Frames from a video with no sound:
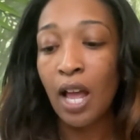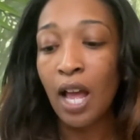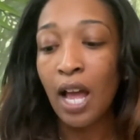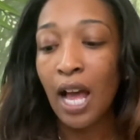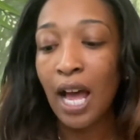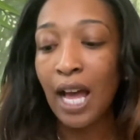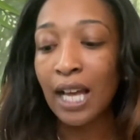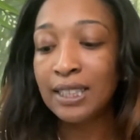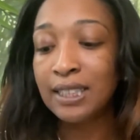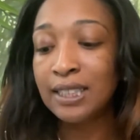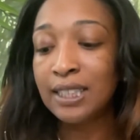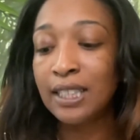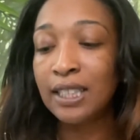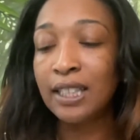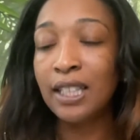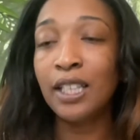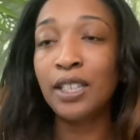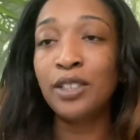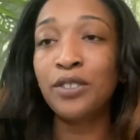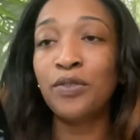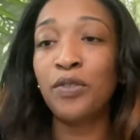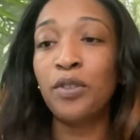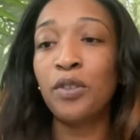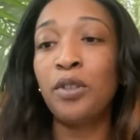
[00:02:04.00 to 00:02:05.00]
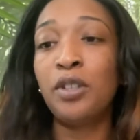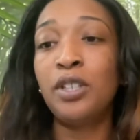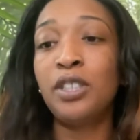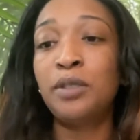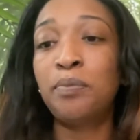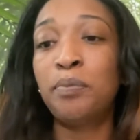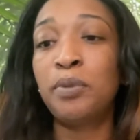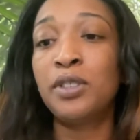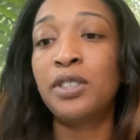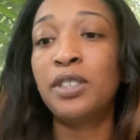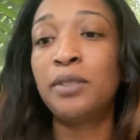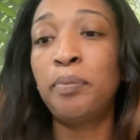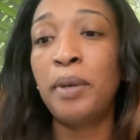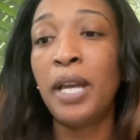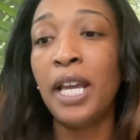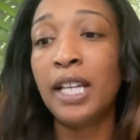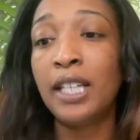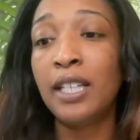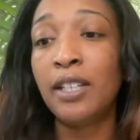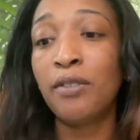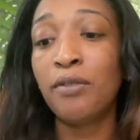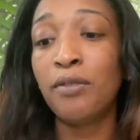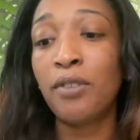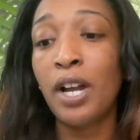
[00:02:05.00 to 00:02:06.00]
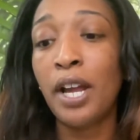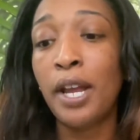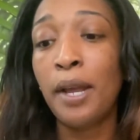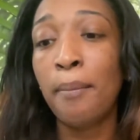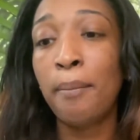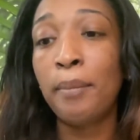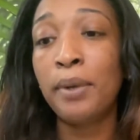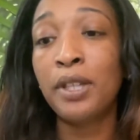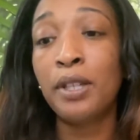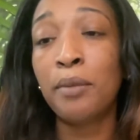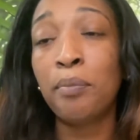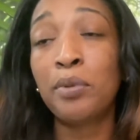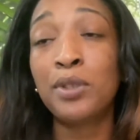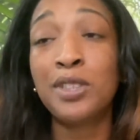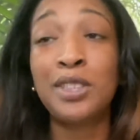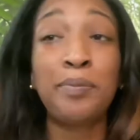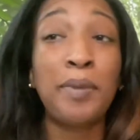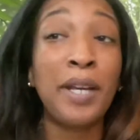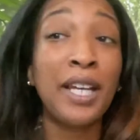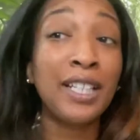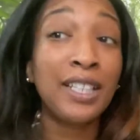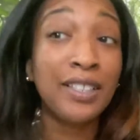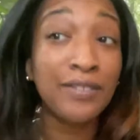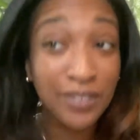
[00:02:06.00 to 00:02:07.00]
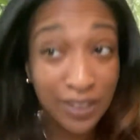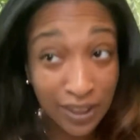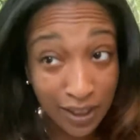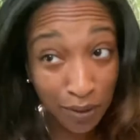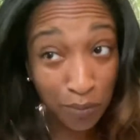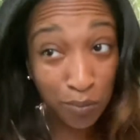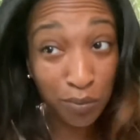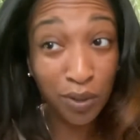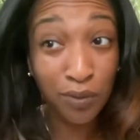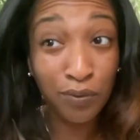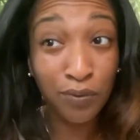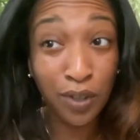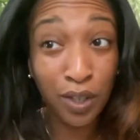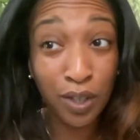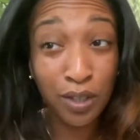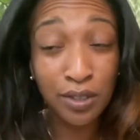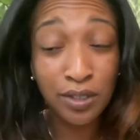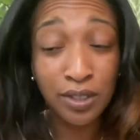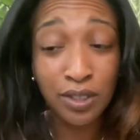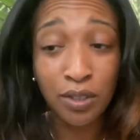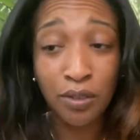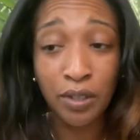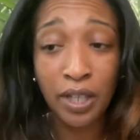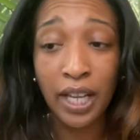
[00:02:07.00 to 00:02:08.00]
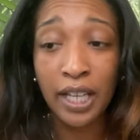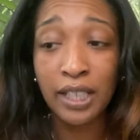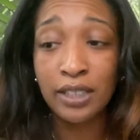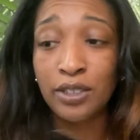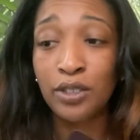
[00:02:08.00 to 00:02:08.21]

I see things from this perspective, right? But the perspective is in reverse, okay?